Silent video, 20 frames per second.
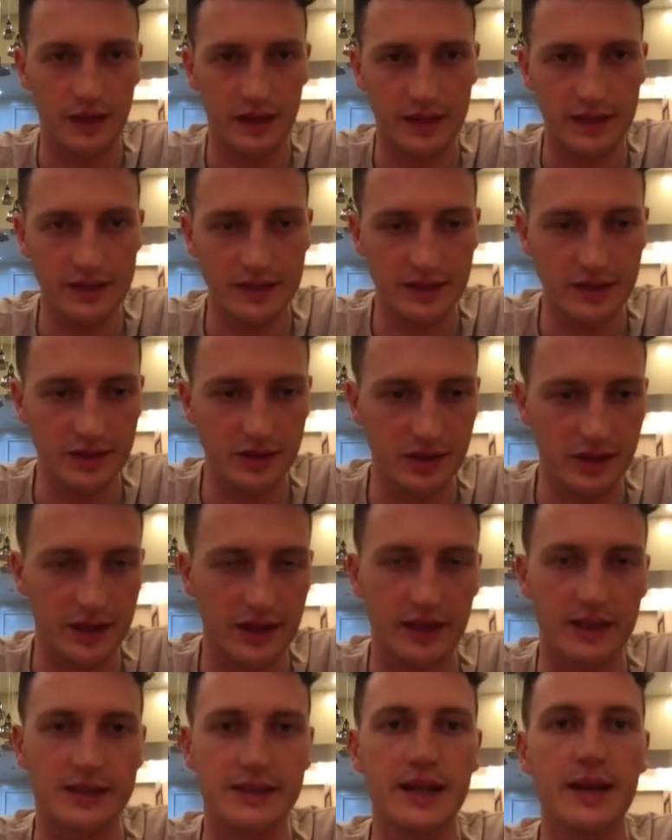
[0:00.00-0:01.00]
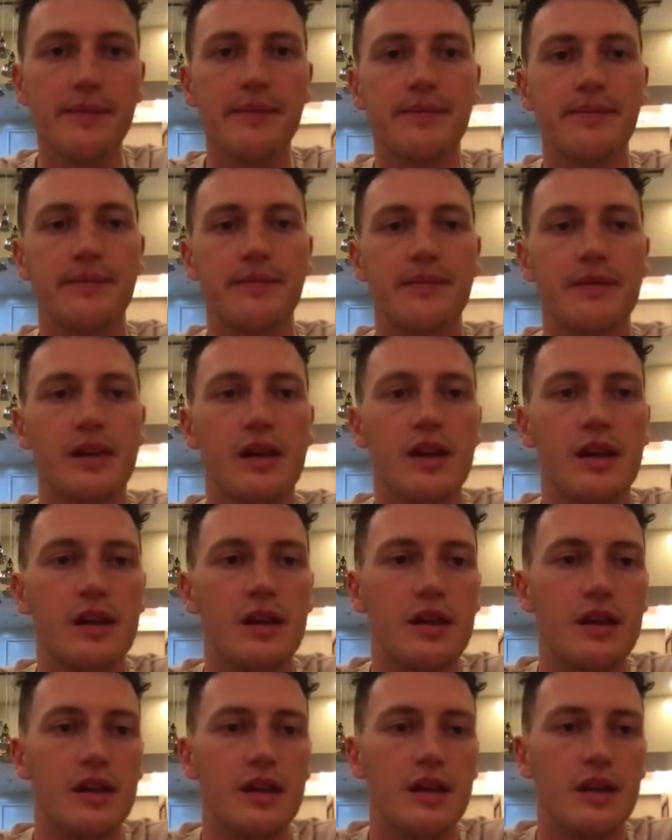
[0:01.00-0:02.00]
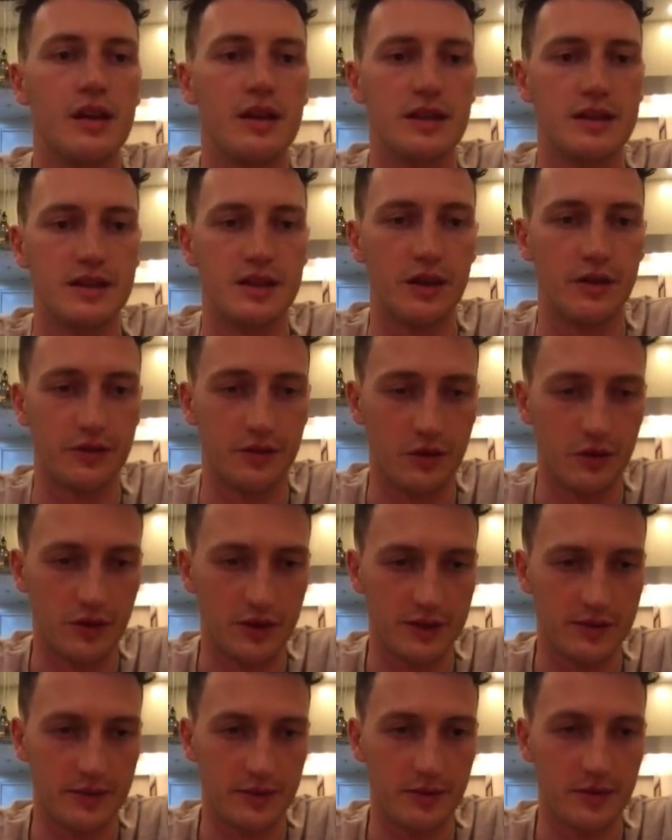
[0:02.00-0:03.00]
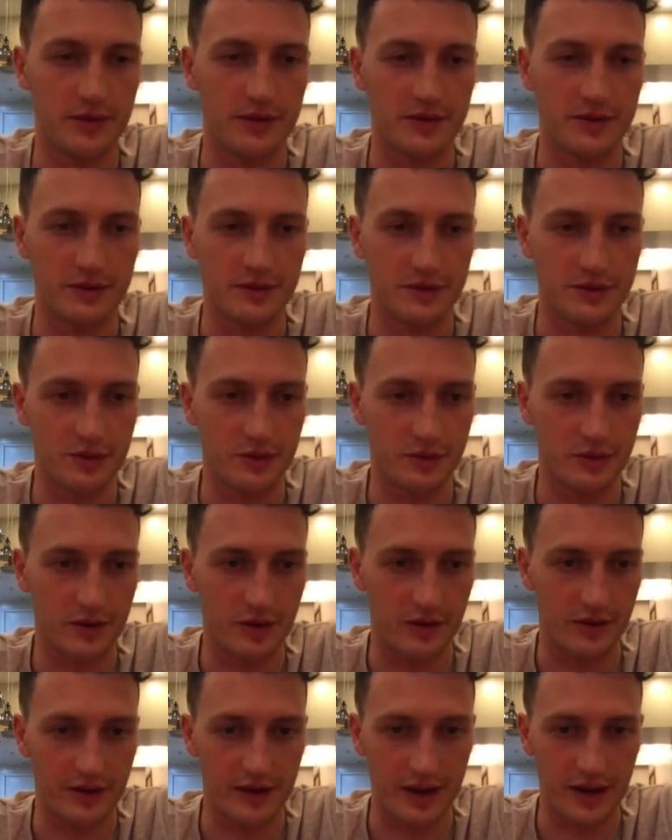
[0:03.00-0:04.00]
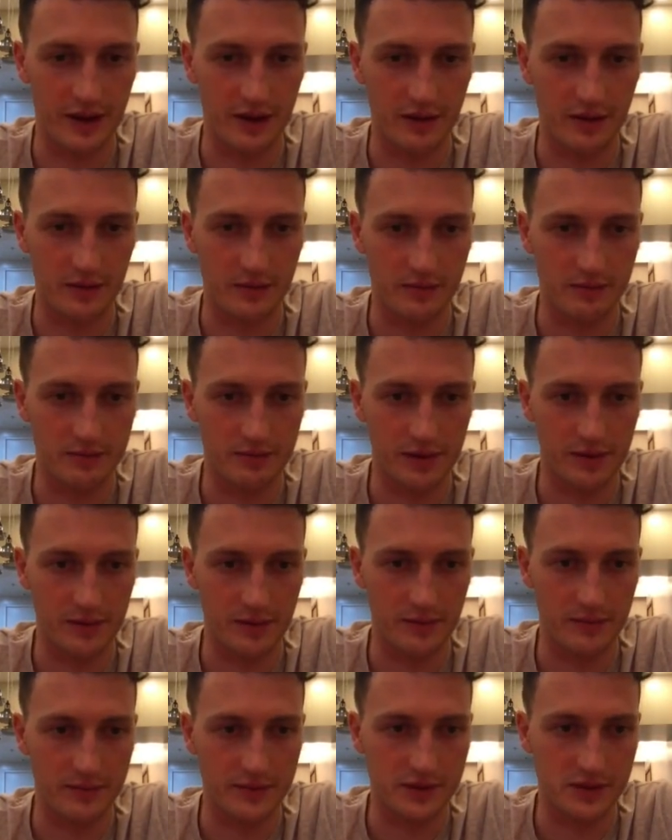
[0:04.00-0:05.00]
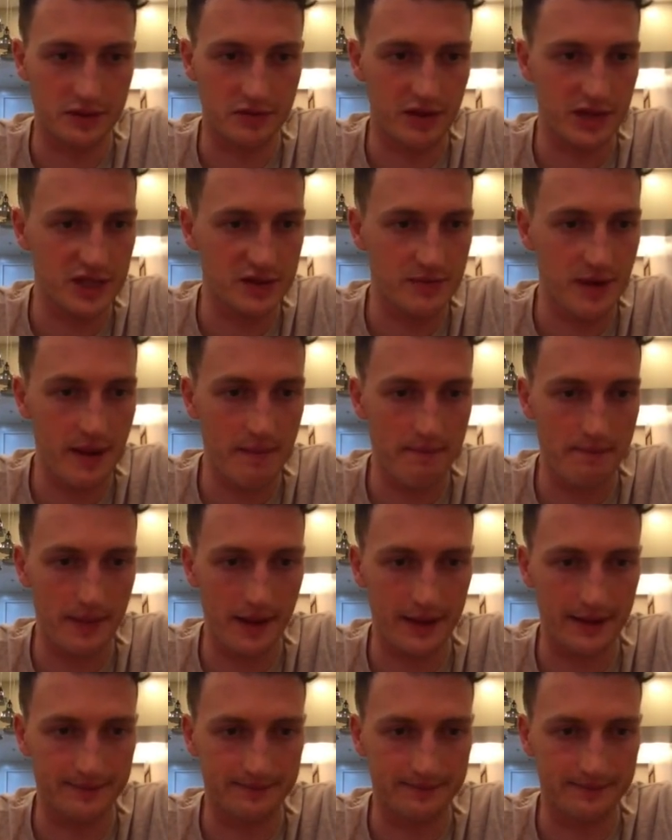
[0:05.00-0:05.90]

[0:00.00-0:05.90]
Continue to the next step. So of course we want to do it on our premium scratch map.